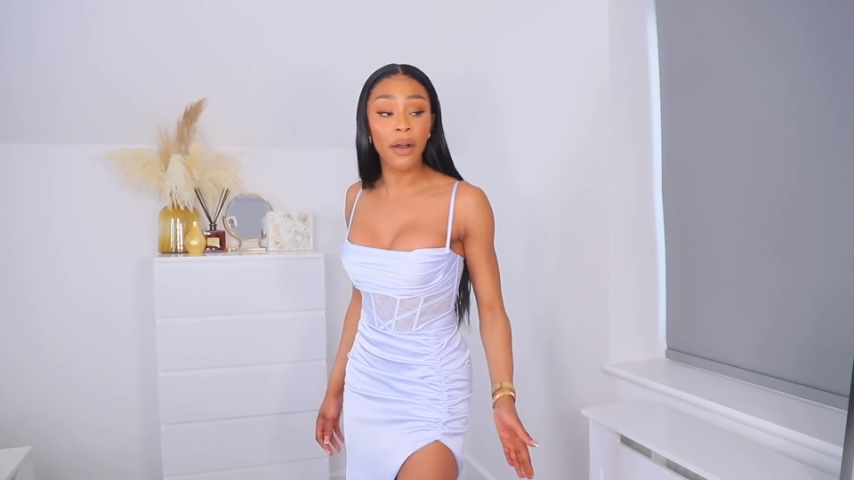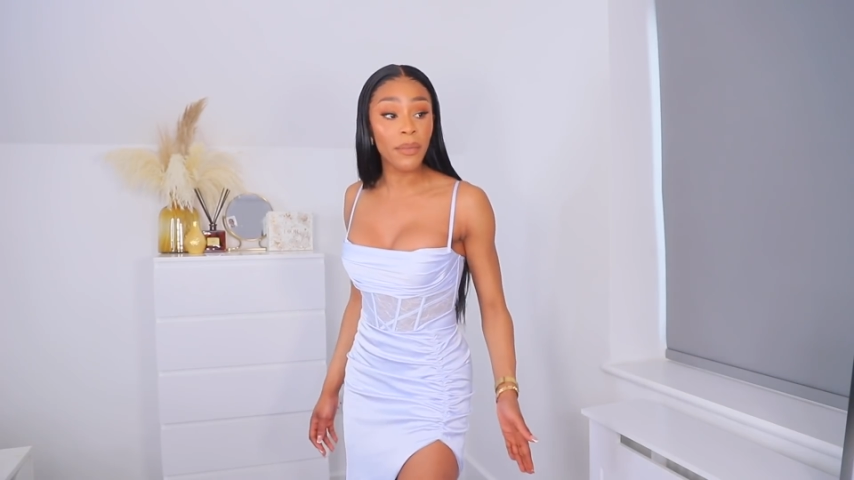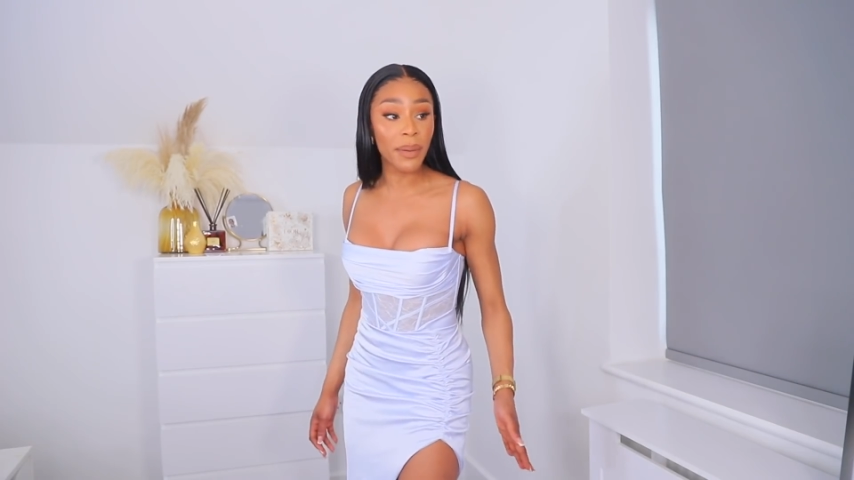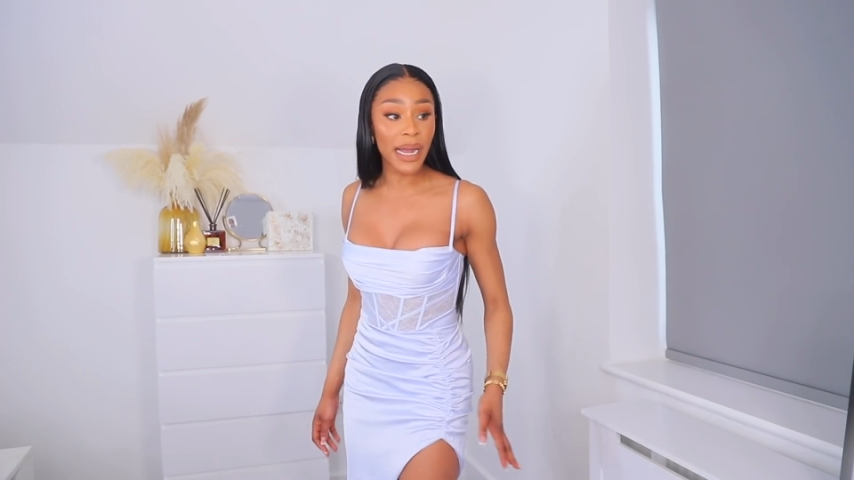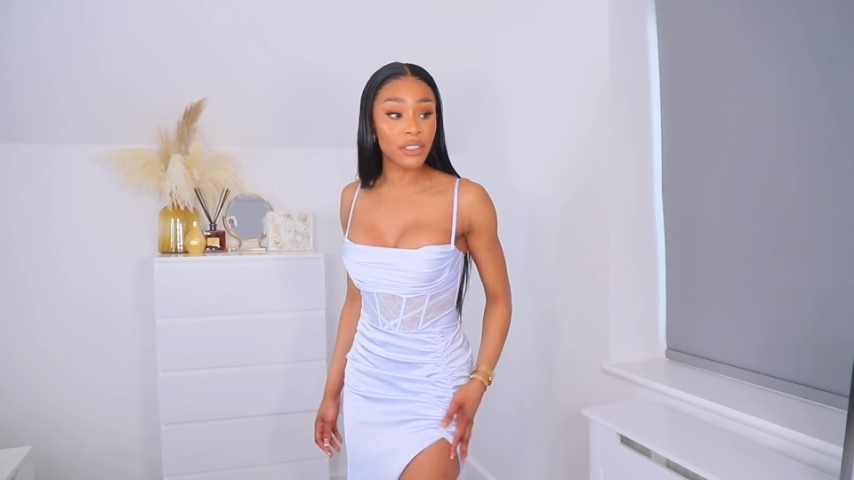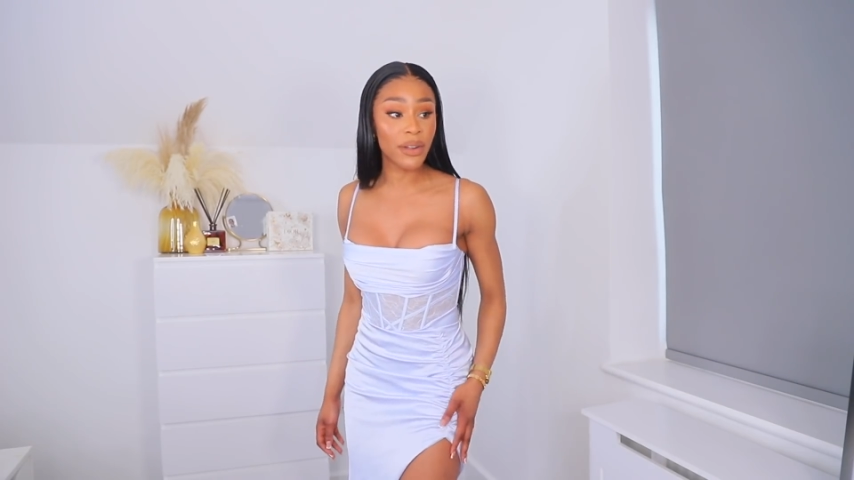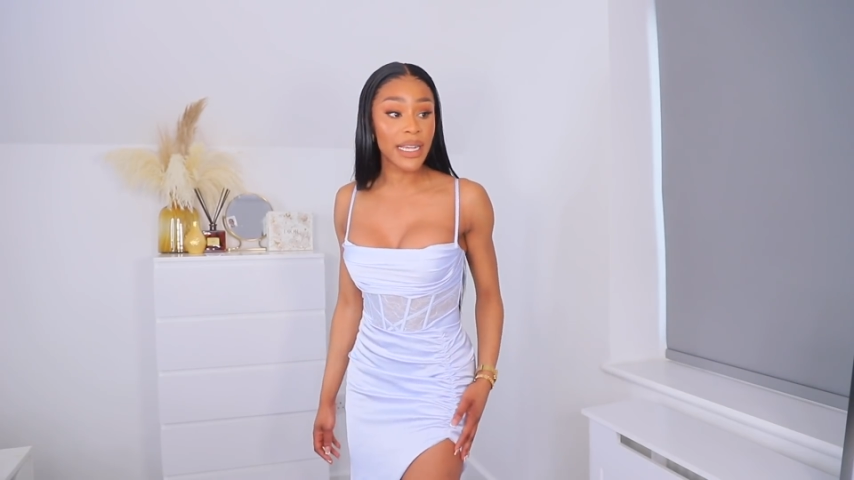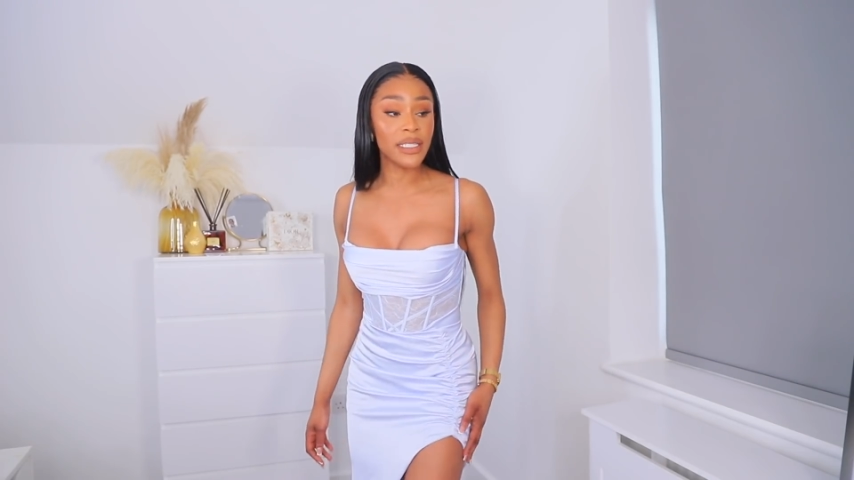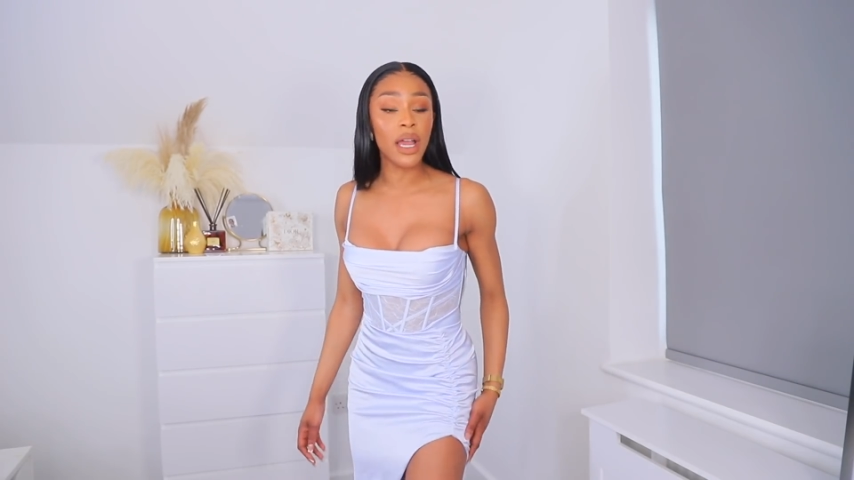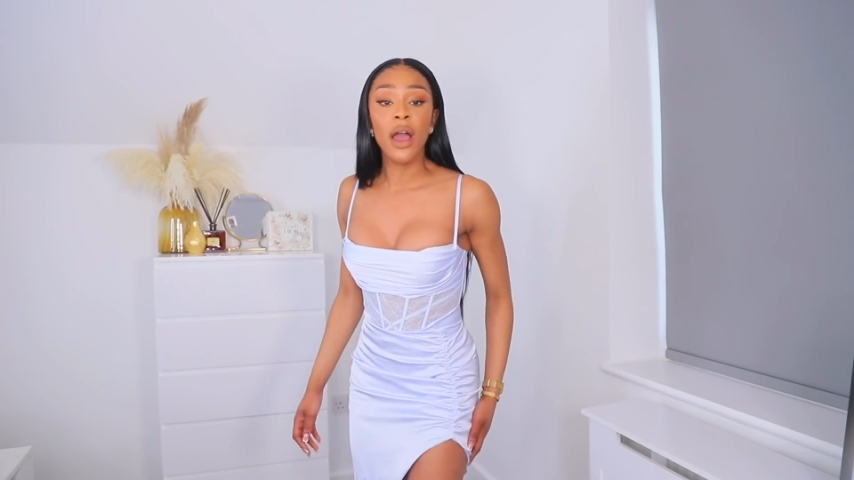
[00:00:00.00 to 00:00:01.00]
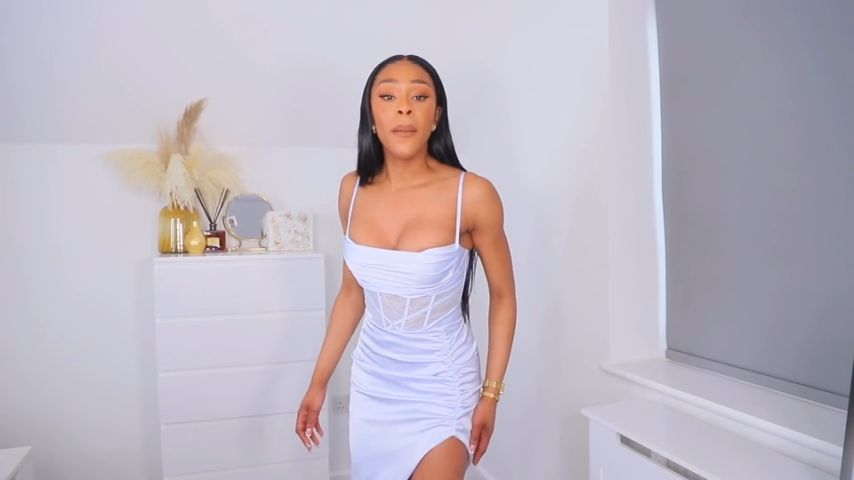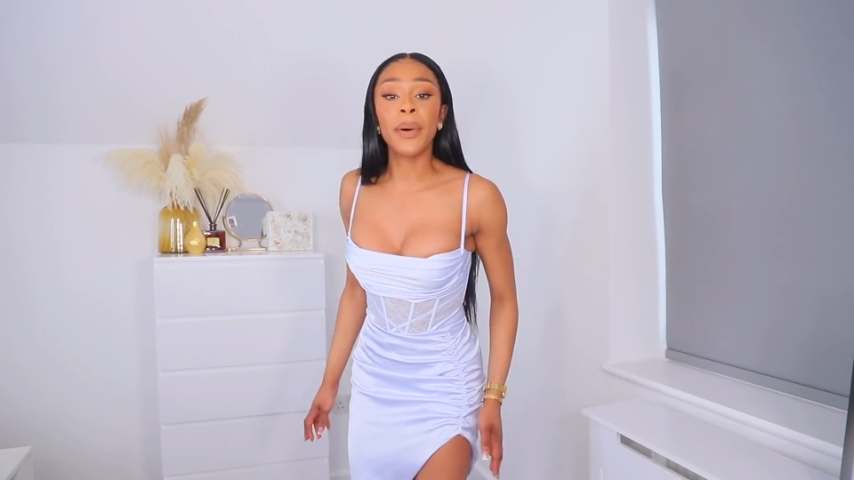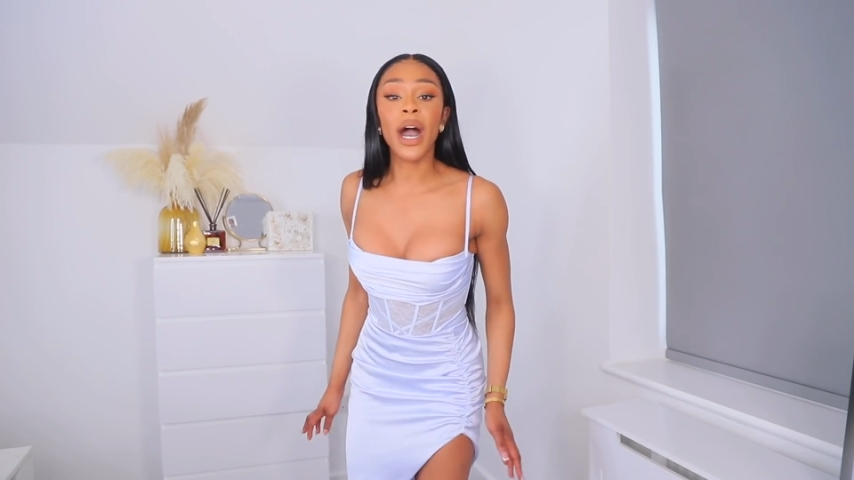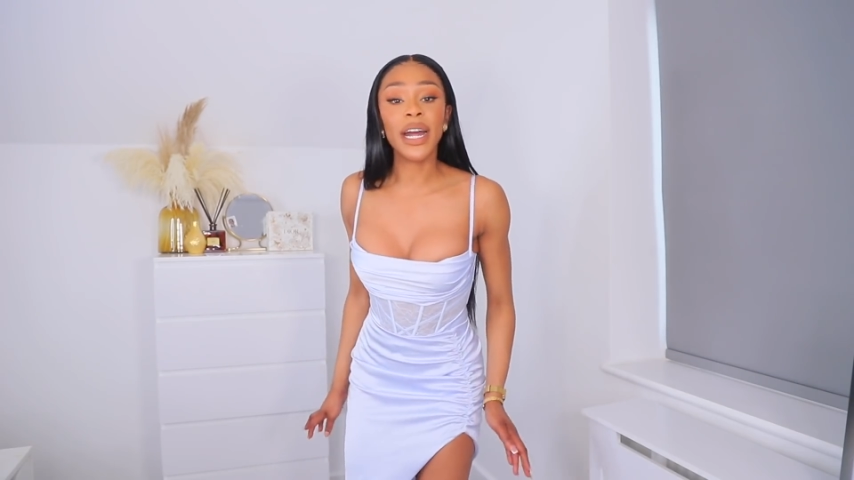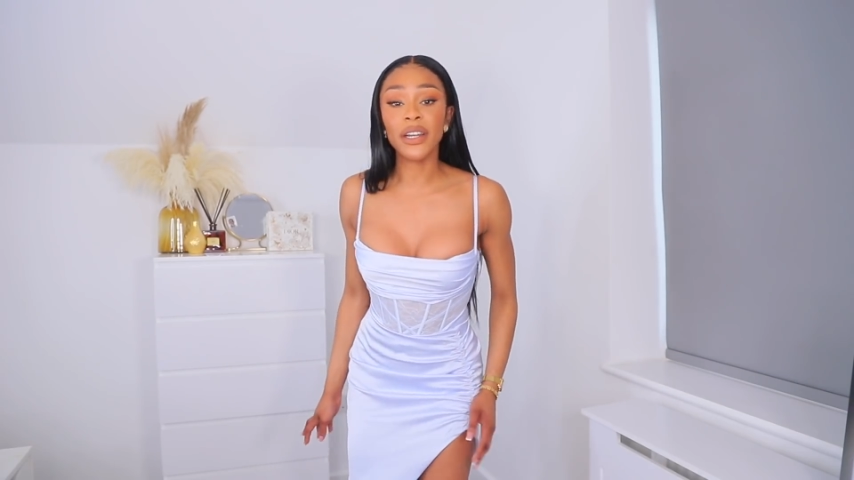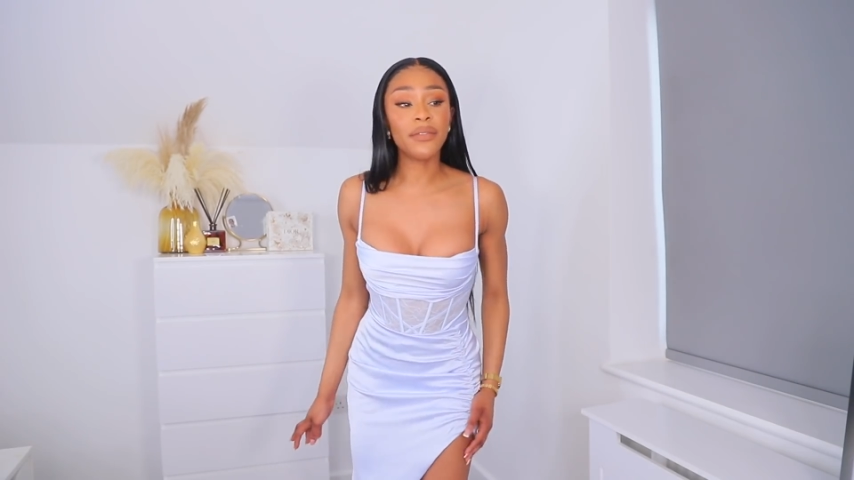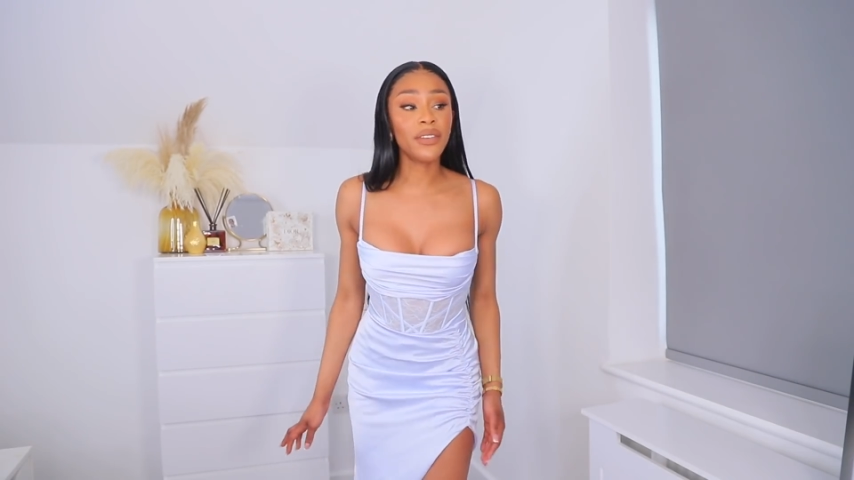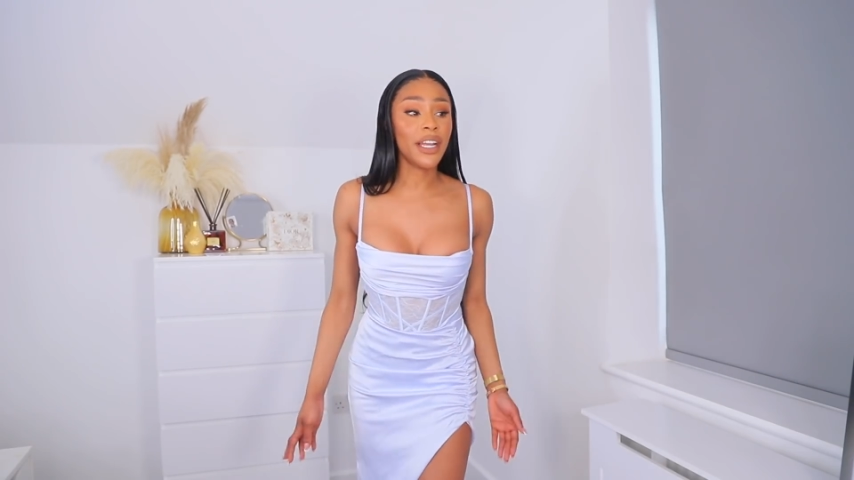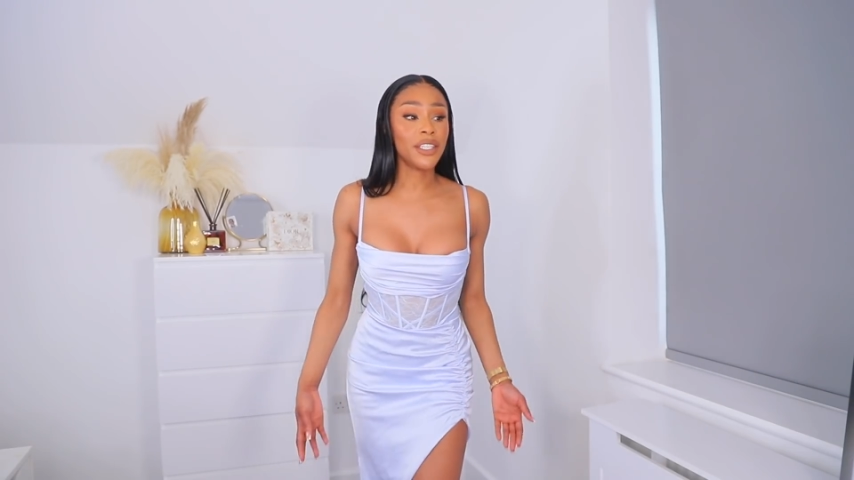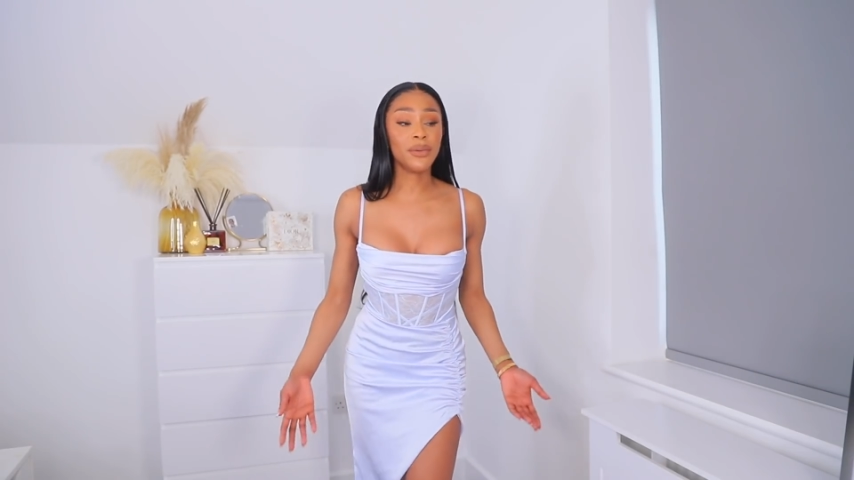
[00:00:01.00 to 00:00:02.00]
other black dress, but I don't
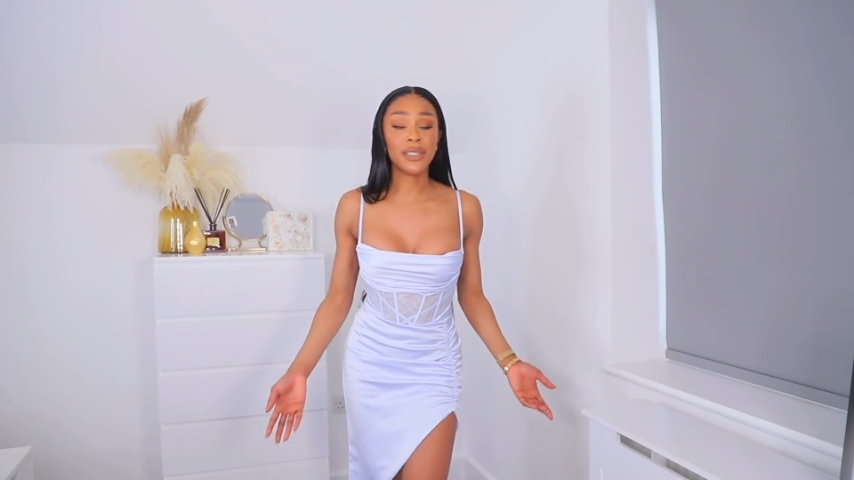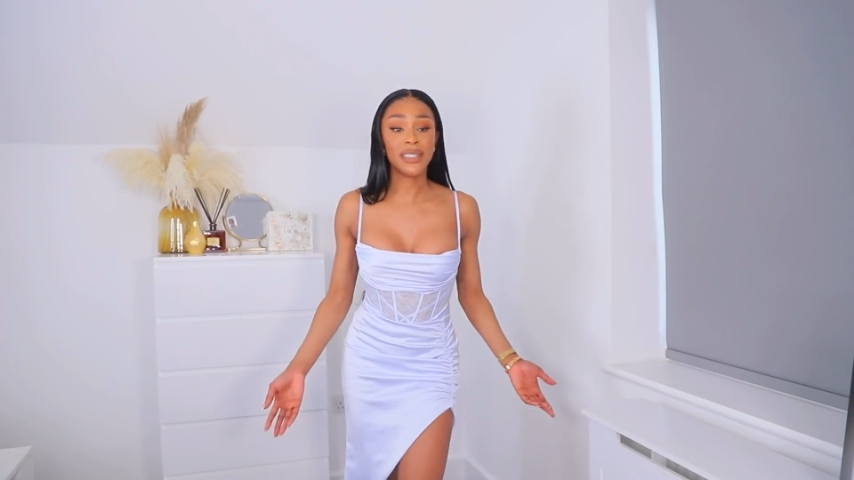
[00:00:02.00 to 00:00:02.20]
feel like you would